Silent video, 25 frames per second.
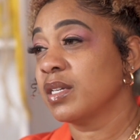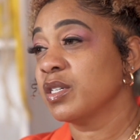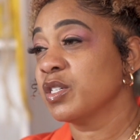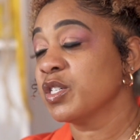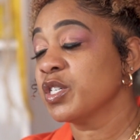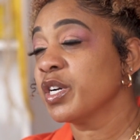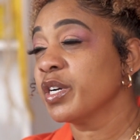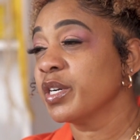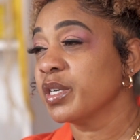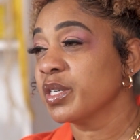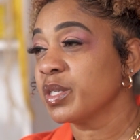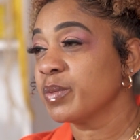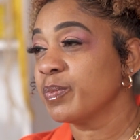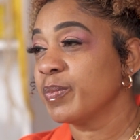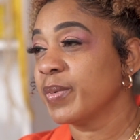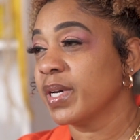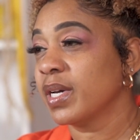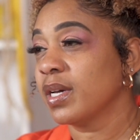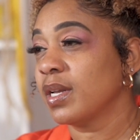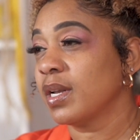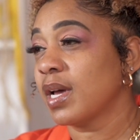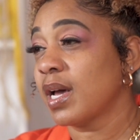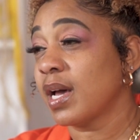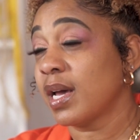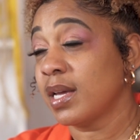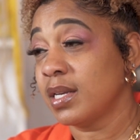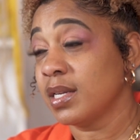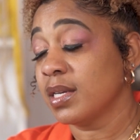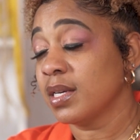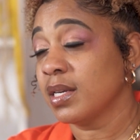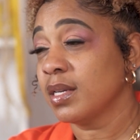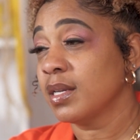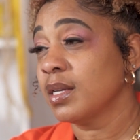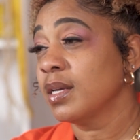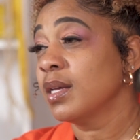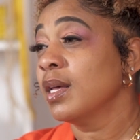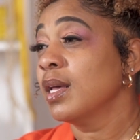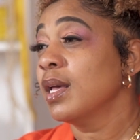in church, but I
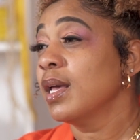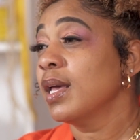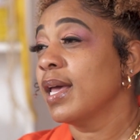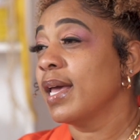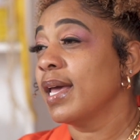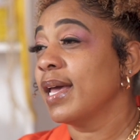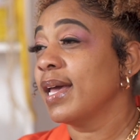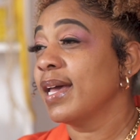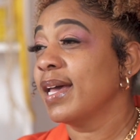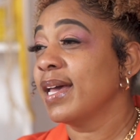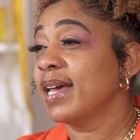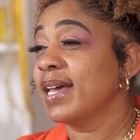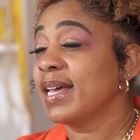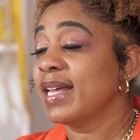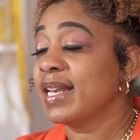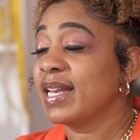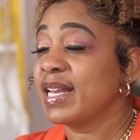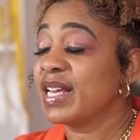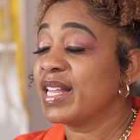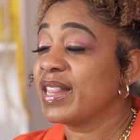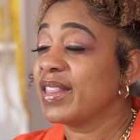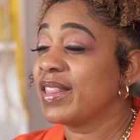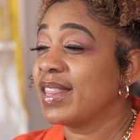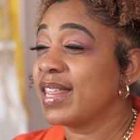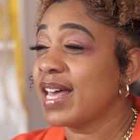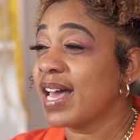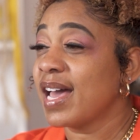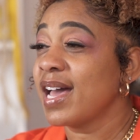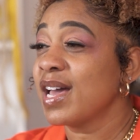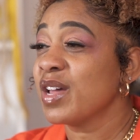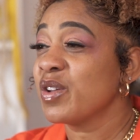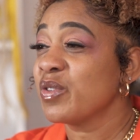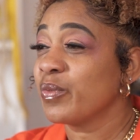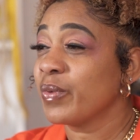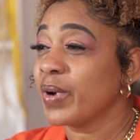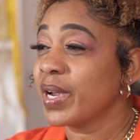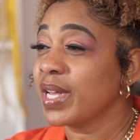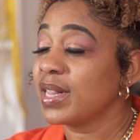did. And
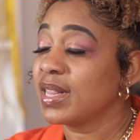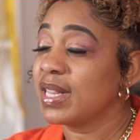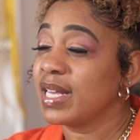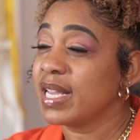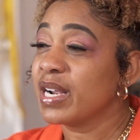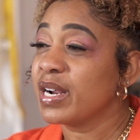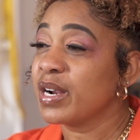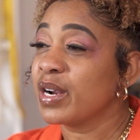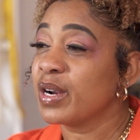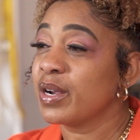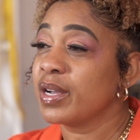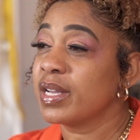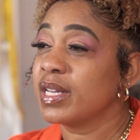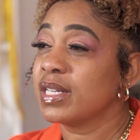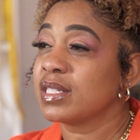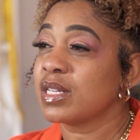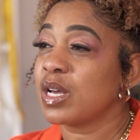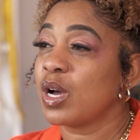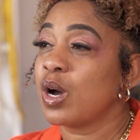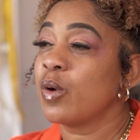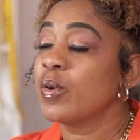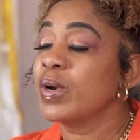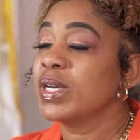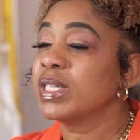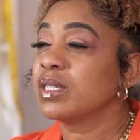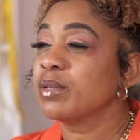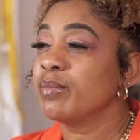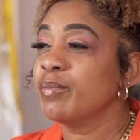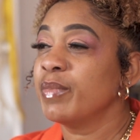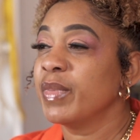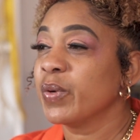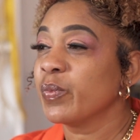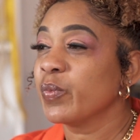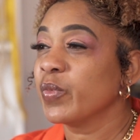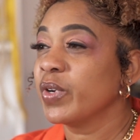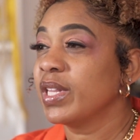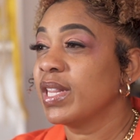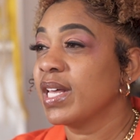that right there is always a
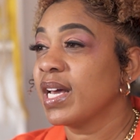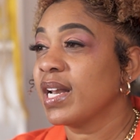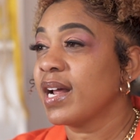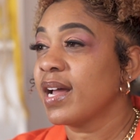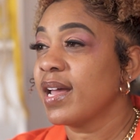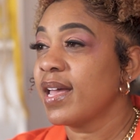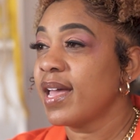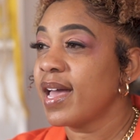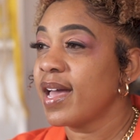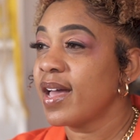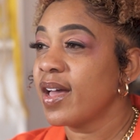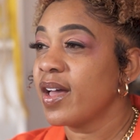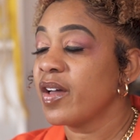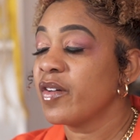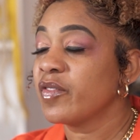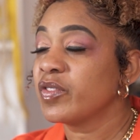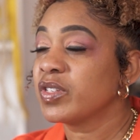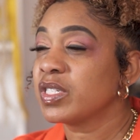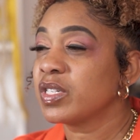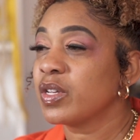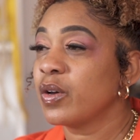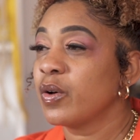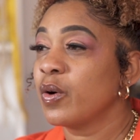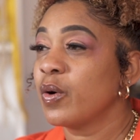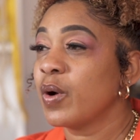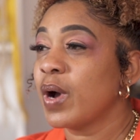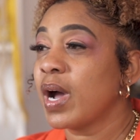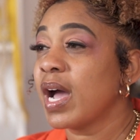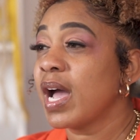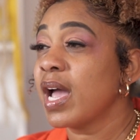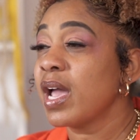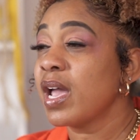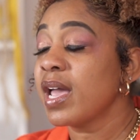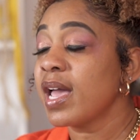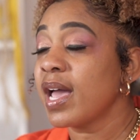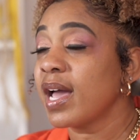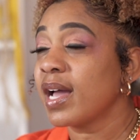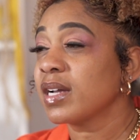memory that I have. So
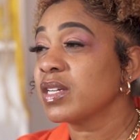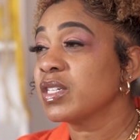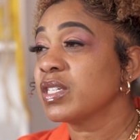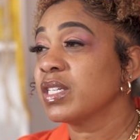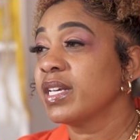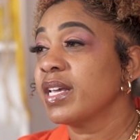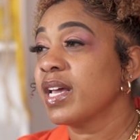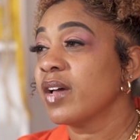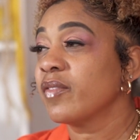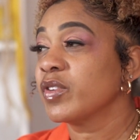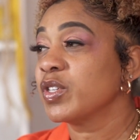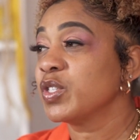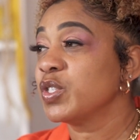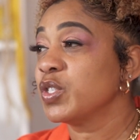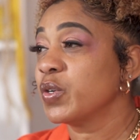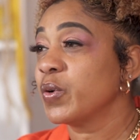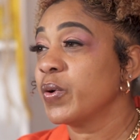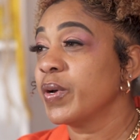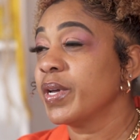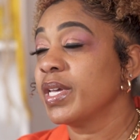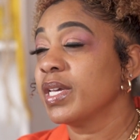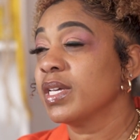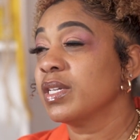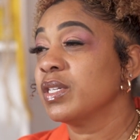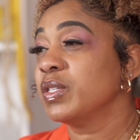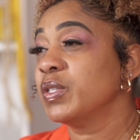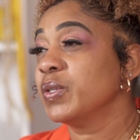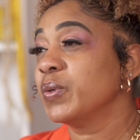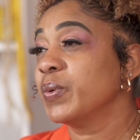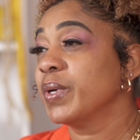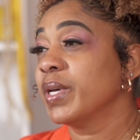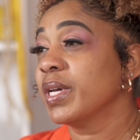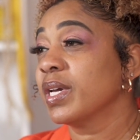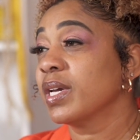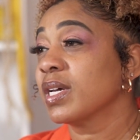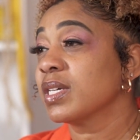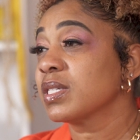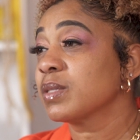I actually have a joy in
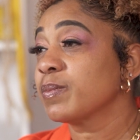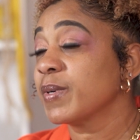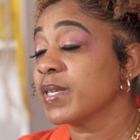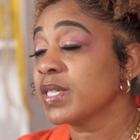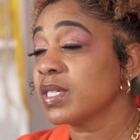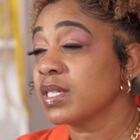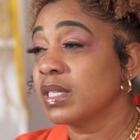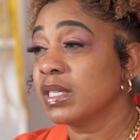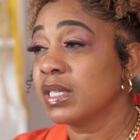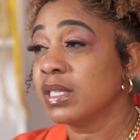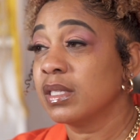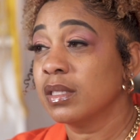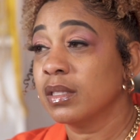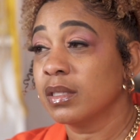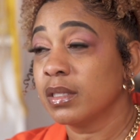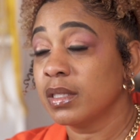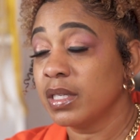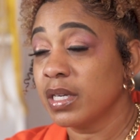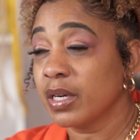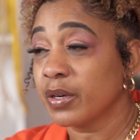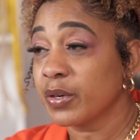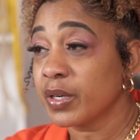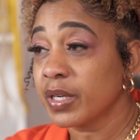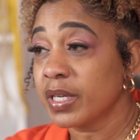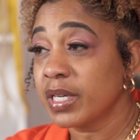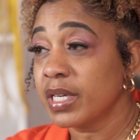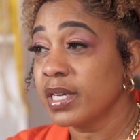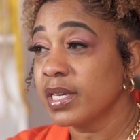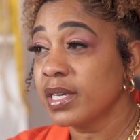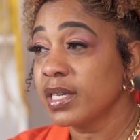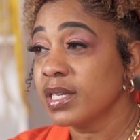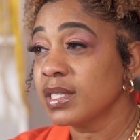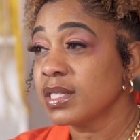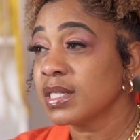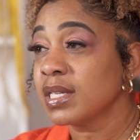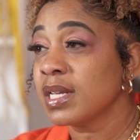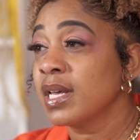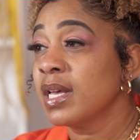doing, especially younger
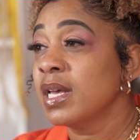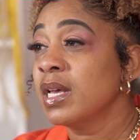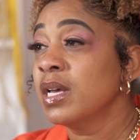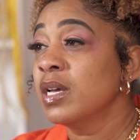kids,